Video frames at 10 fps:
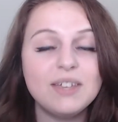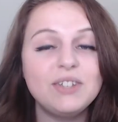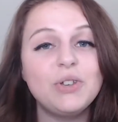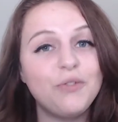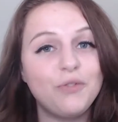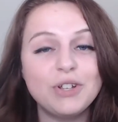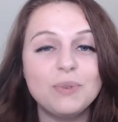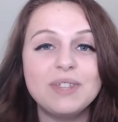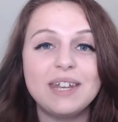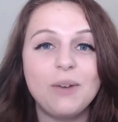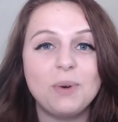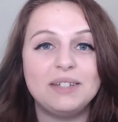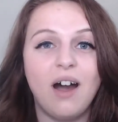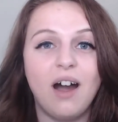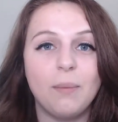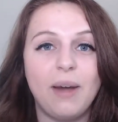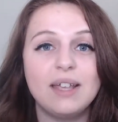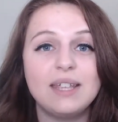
So the first one that I want to talk about is